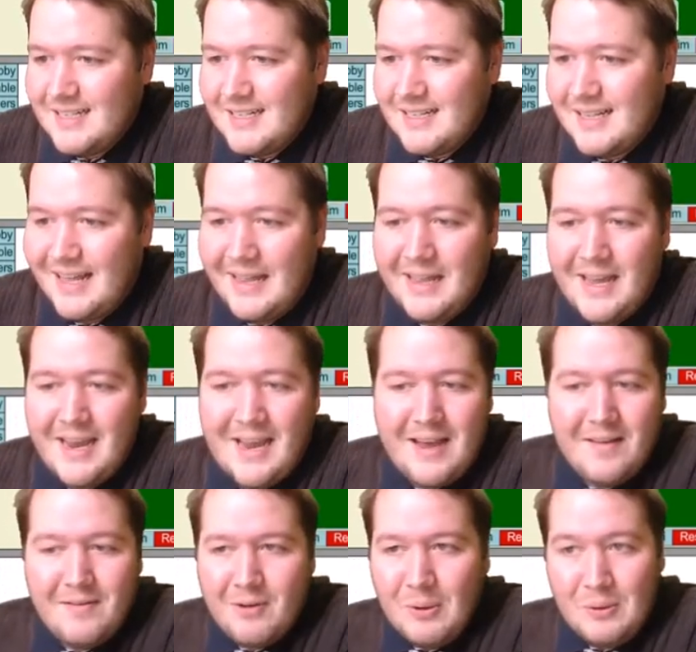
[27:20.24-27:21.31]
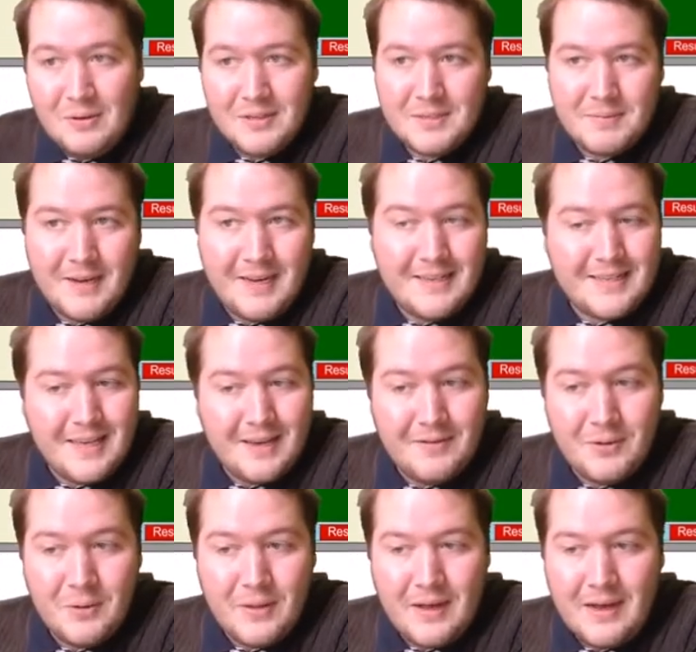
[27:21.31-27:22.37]
like, they have all the spades, they have
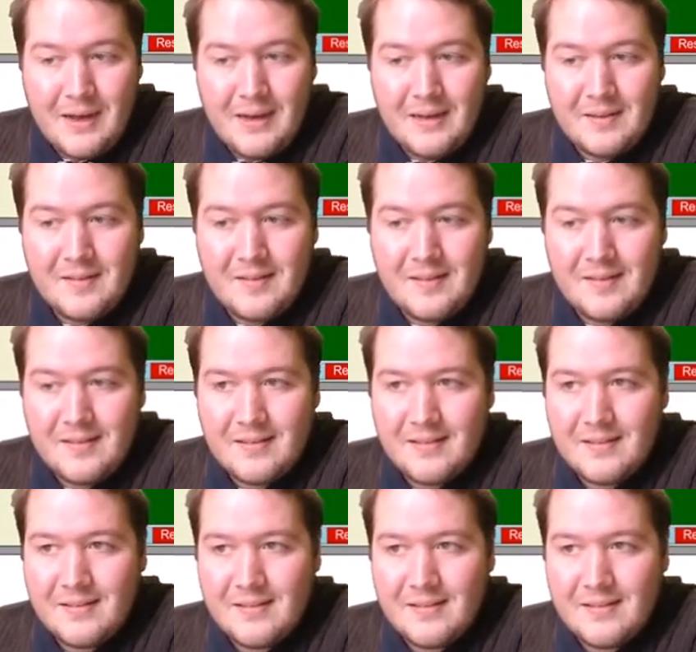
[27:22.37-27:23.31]
all the hearts.